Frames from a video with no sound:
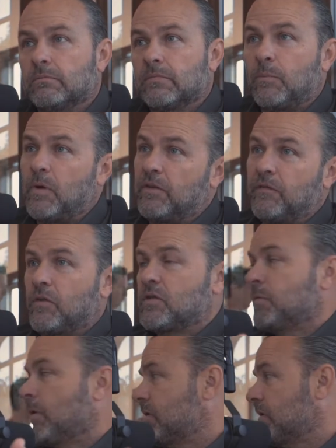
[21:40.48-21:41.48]
I'm not the
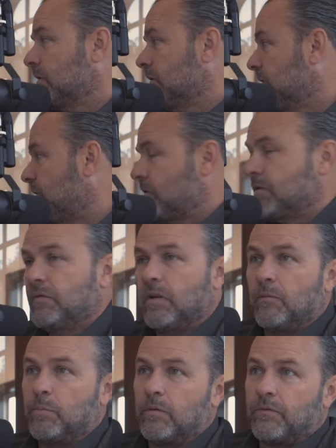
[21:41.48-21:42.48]
first person, first
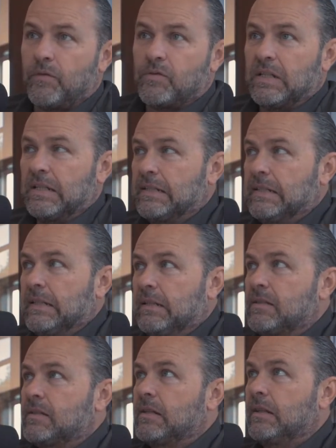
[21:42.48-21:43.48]
developer, first entity
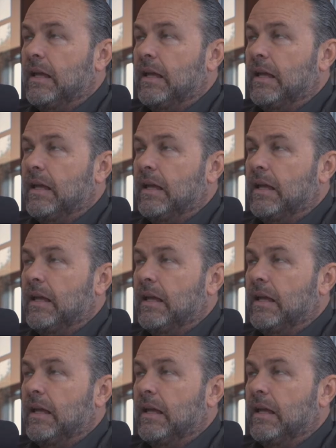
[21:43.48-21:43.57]
that said,